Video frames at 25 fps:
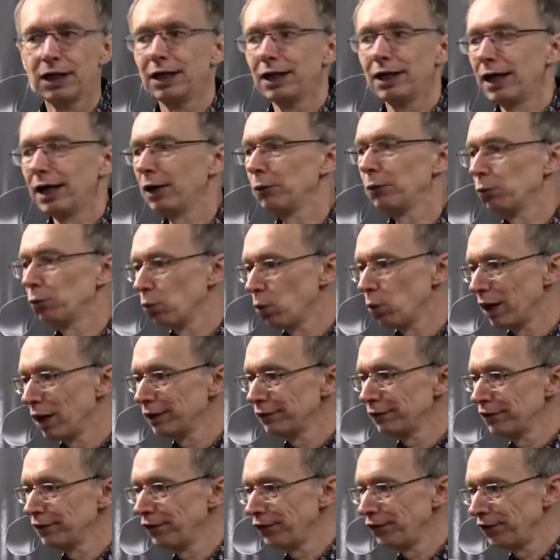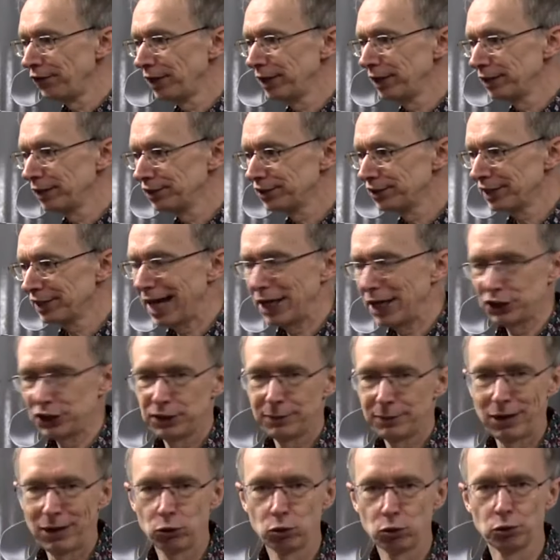And one of the things actually
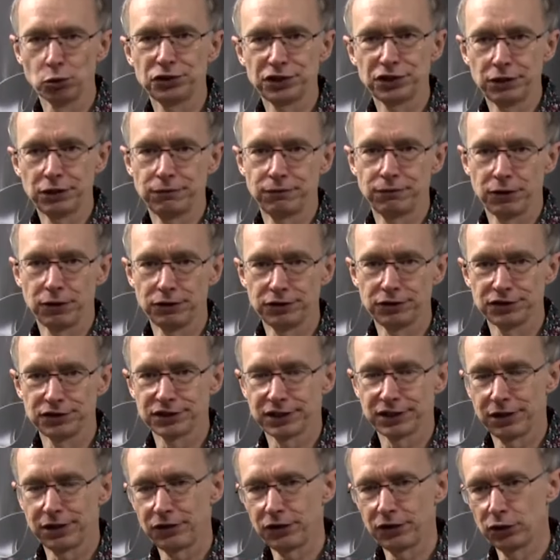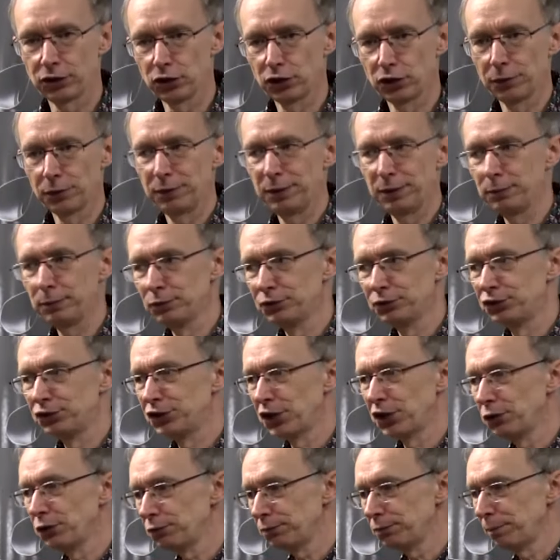about autofocus that I think a lot of people
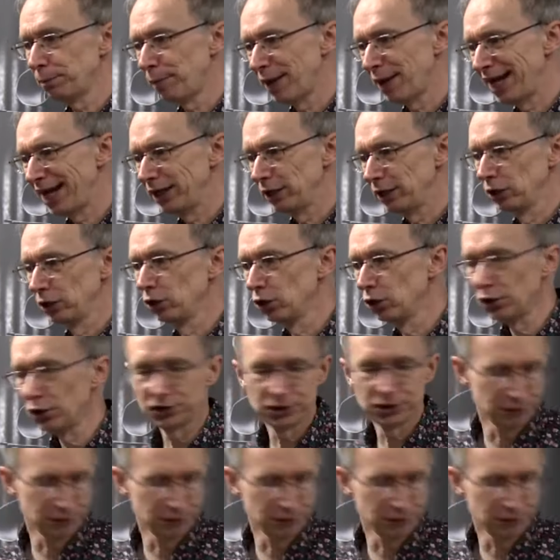don't pay a lot of